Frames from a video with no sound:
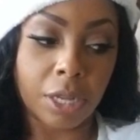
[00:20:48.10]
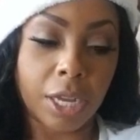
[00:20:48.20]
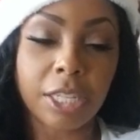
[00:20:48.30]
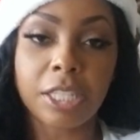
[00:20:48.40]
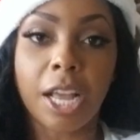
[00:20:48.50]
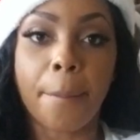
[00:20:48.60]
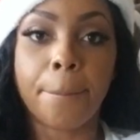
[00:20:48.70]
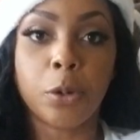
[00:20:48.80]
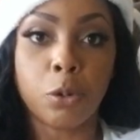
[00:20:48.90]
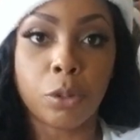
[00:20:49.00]
it's like a
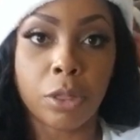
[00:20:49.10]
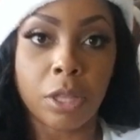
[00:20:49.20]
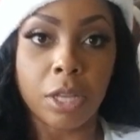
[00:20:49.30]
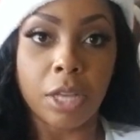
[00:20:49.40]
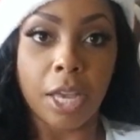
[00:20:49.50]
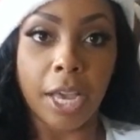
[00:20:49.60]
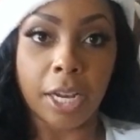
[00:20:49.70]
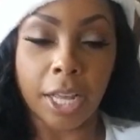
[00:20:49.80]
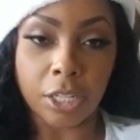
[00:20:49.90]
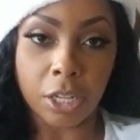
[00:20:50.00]
booth.
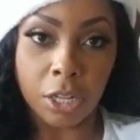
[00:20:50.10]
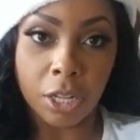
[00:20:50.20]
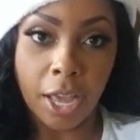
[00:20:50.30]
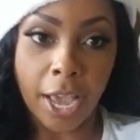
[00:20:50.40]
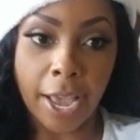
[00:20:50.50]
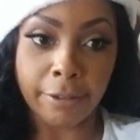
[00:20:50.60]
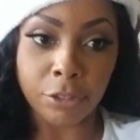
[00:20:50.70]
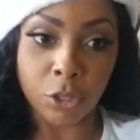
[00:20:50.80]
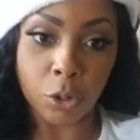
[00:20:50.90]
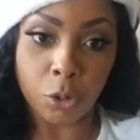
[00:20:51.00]
Had like the half
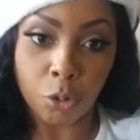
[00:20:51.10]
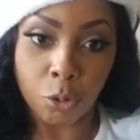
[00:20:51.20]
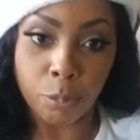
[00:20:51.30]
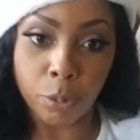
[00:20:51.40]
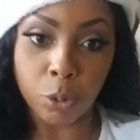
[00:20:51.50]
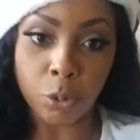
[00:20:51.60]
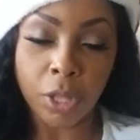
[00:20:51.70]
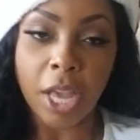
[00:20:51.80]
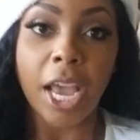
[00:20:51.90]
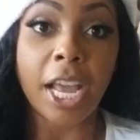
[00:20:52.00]
circle
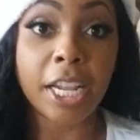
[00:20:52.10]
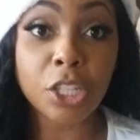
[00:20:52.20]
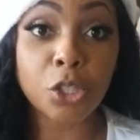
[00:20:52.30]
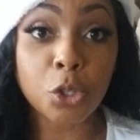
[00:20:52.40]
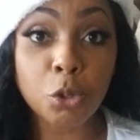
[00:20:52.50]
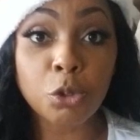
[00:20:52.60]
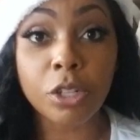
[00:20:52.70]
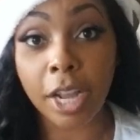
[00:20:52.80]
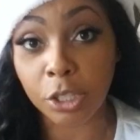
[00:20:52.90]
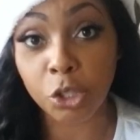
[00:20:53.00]
booth. And these dudes
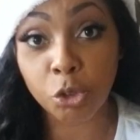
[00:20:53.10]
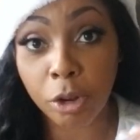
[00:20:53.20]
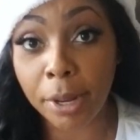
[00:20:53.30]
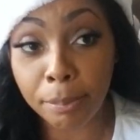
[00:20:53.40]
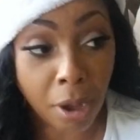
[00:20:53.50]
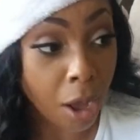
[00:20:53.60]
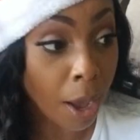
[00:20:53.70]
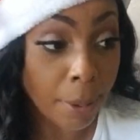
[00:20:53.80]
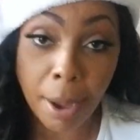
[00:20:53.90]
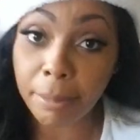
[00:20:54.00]
look like the straight
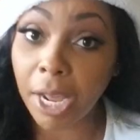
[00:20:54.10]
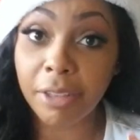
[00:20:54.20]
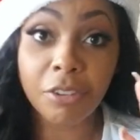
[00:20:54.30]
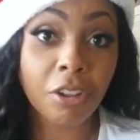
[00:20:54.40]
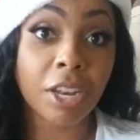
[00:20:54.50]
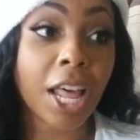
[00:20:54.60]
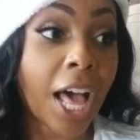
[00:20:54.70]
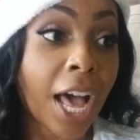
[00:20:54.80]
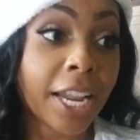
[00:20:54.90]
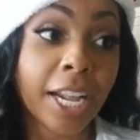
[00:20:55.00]
mob. I'm not even going to
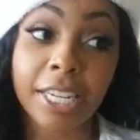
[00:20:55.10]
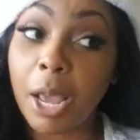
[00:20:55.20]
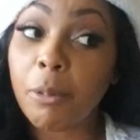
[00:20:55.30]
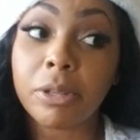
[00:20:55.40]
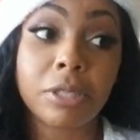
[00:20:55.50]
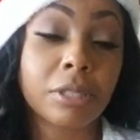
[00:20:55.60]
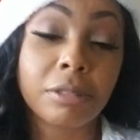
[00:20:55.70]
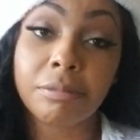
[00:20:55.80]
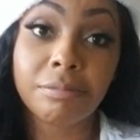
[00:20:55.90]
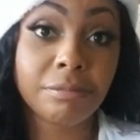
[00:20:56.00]
lie. Like they
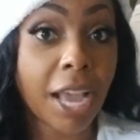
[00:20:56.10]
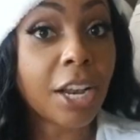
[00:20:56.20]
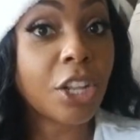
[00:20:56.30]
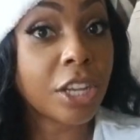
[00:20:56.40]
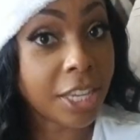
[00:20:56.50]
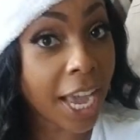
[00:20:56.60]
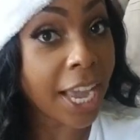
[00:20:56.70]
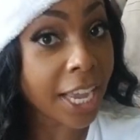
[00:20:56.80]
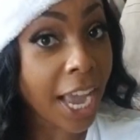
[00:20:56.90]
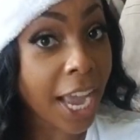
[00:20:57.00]
look
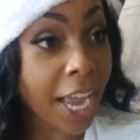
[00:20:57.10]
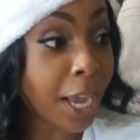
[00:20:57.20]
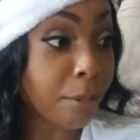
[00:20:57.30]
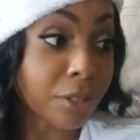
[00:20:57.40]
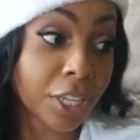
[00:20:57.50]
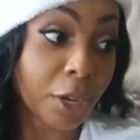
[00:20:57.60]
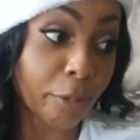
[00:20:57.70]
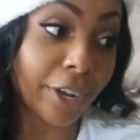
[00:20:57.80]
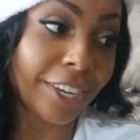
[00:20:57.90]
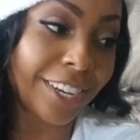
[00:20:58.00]
gang. I'm telling
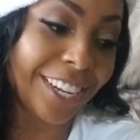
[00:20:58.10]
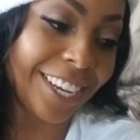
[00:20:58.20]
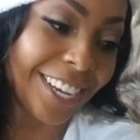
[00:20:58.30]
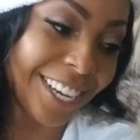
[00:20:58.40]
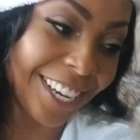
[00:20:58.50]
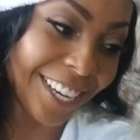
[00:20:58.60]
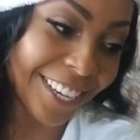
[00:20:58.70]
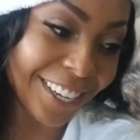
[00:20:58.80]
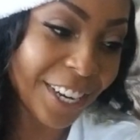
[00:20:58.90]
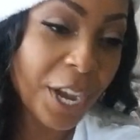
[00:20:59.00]
you right
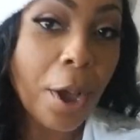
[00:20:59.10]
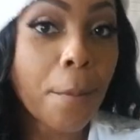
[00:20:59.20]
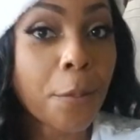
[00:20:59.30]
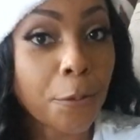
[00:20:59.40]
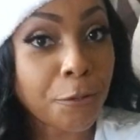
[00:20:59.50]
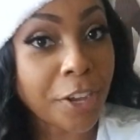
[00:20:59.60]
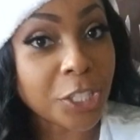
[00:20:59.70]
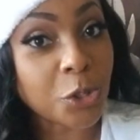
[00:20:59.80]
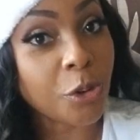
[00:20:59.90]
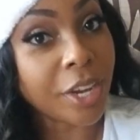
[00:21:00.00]
now.
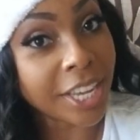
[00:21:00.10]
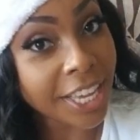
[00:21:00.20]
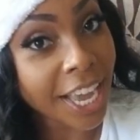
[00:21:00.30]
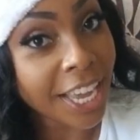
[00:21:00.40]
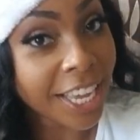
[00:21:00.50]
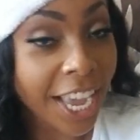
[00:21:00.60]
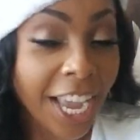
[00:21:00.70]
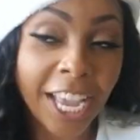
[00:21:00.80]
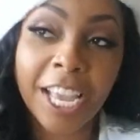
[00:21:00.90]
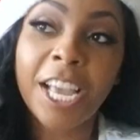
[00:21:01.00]
Professional and
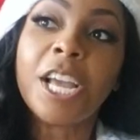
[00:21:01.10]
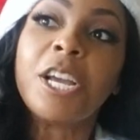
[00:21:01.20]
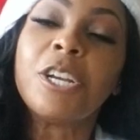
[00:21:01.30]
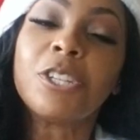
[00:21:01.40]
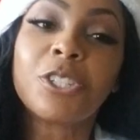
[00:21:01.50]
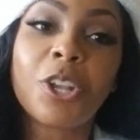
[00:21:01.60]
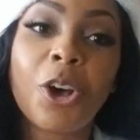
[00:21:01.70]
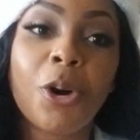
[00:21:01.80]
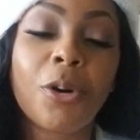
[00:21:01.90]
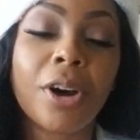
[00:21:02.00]
gang.
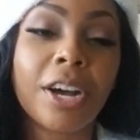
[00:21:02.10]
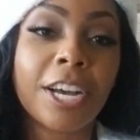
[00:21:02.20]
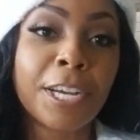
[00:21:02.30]
So,